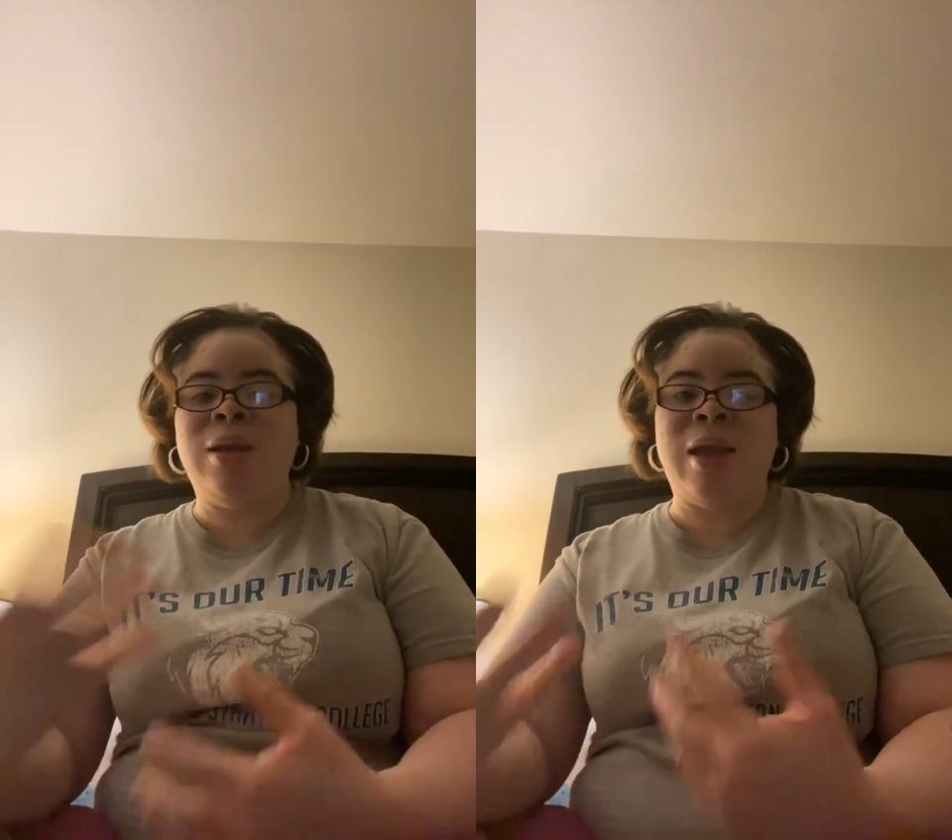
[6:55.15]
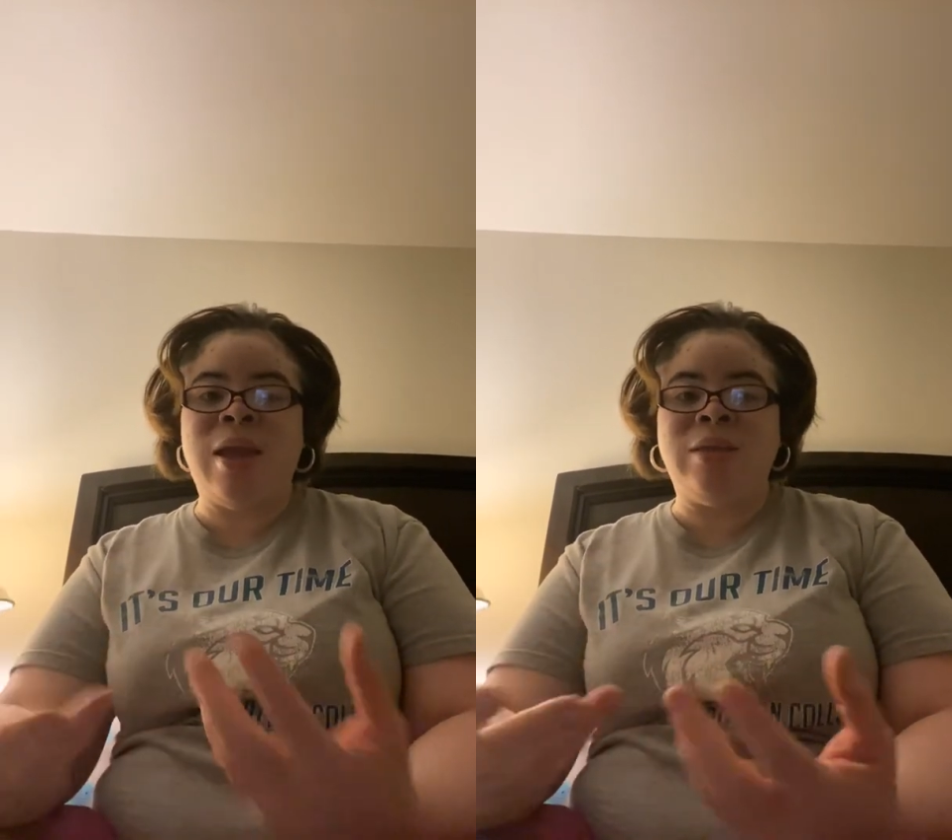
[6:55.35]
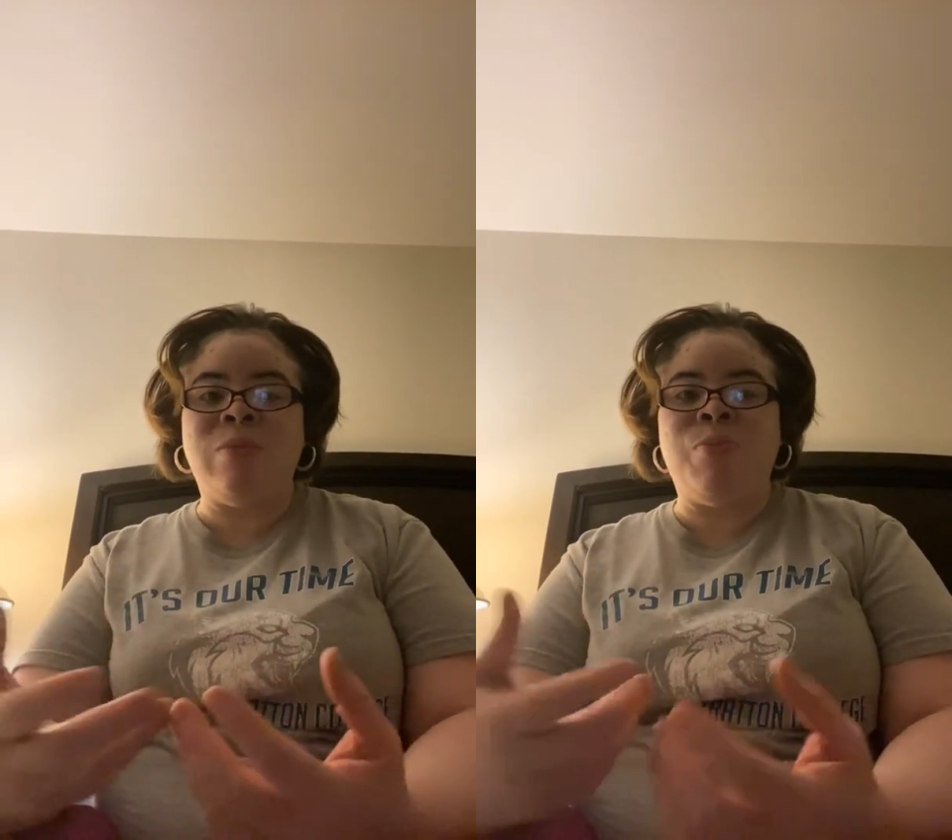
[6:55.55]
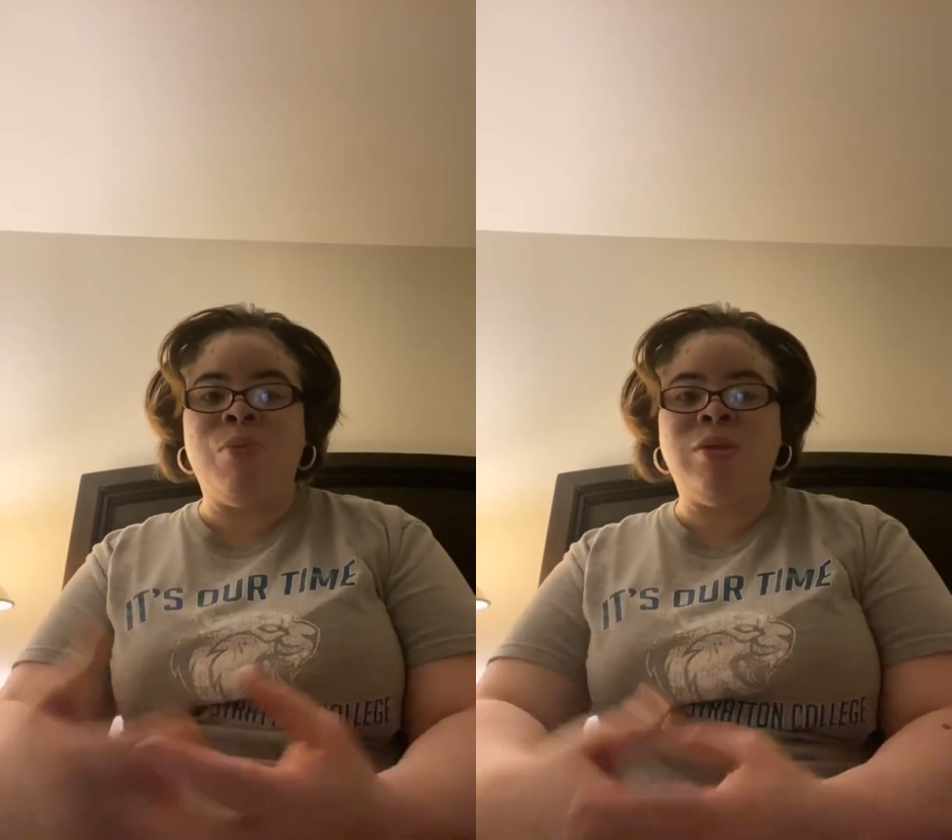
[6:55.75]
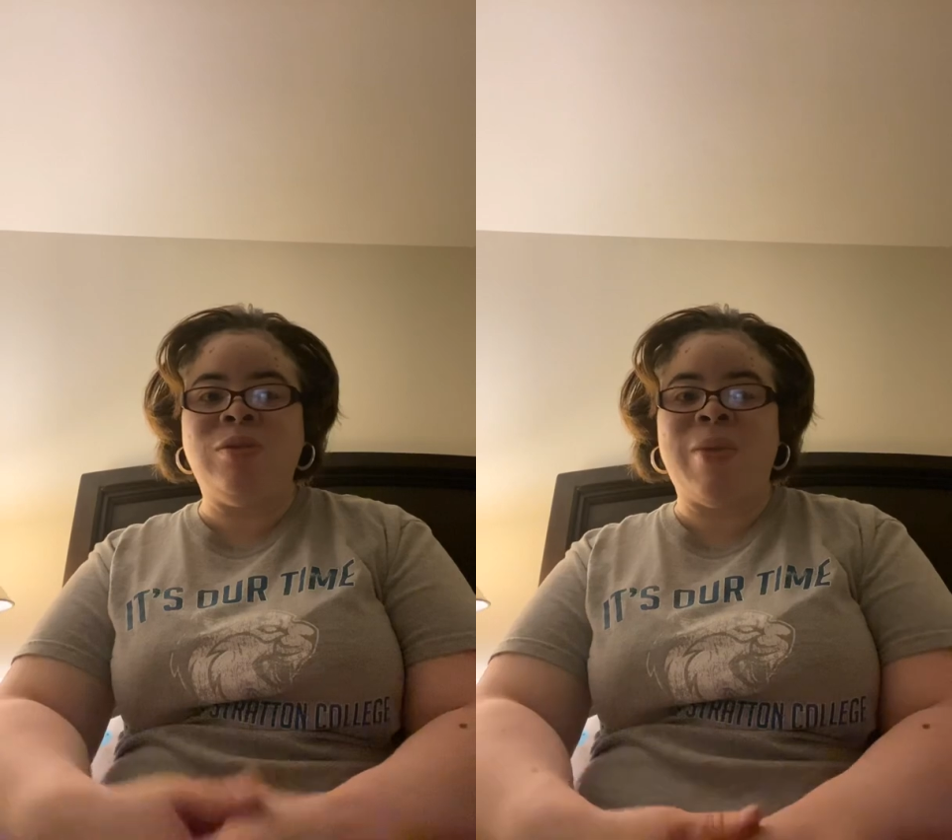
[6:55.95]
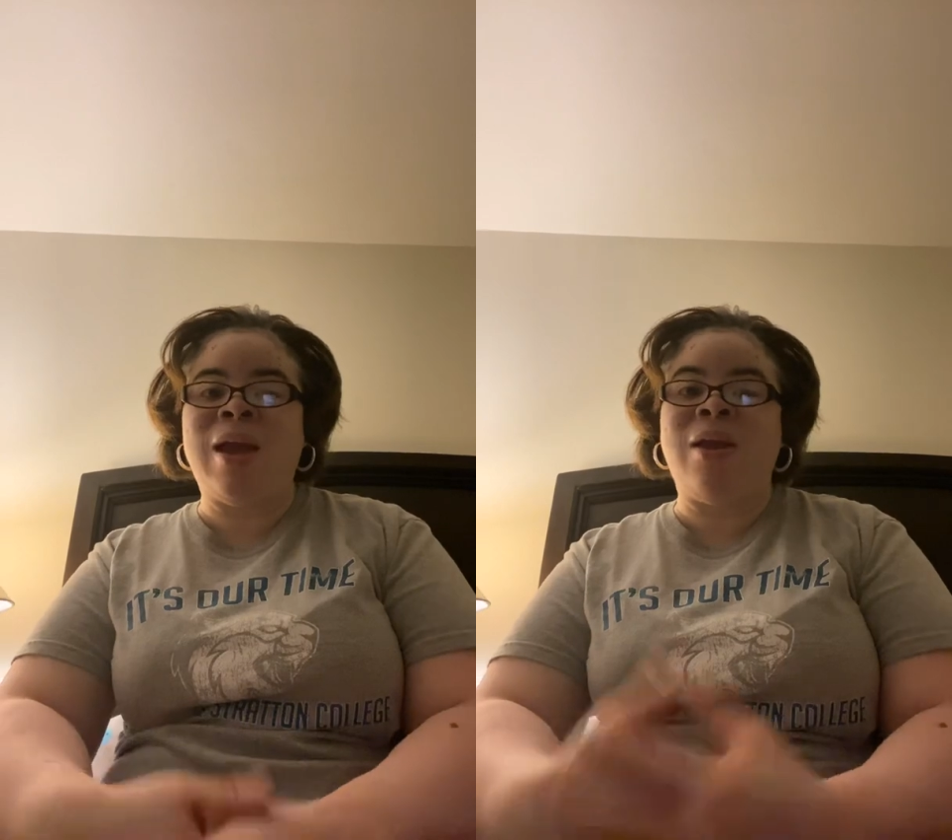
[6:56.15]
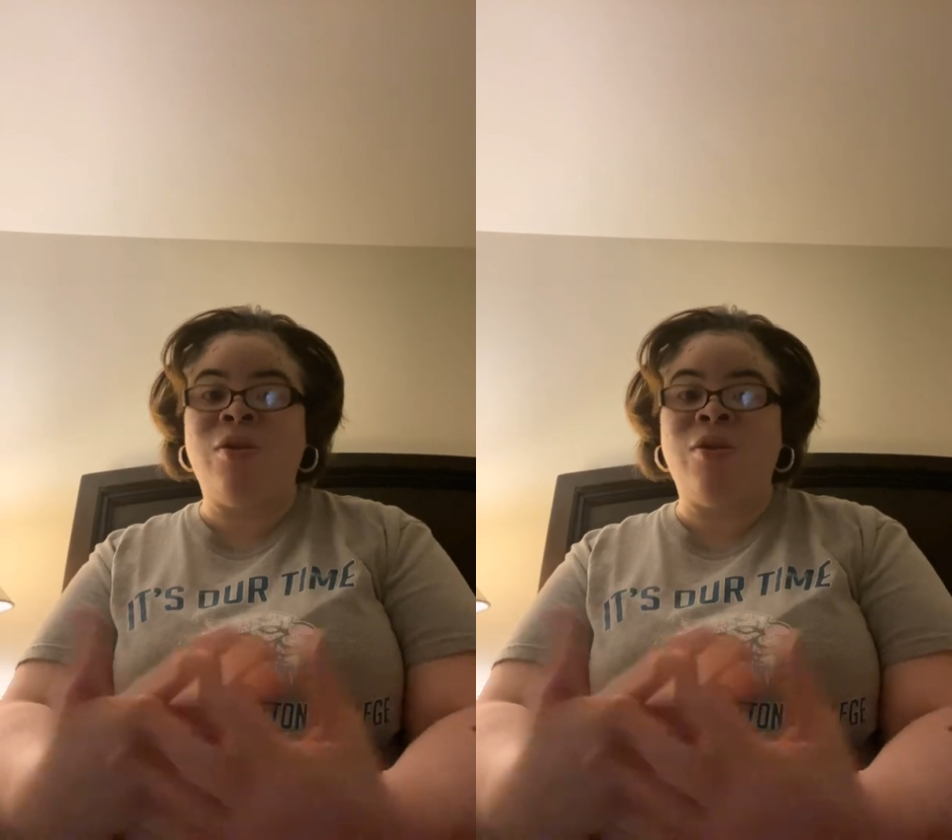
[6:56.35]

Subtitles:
to gain some points back.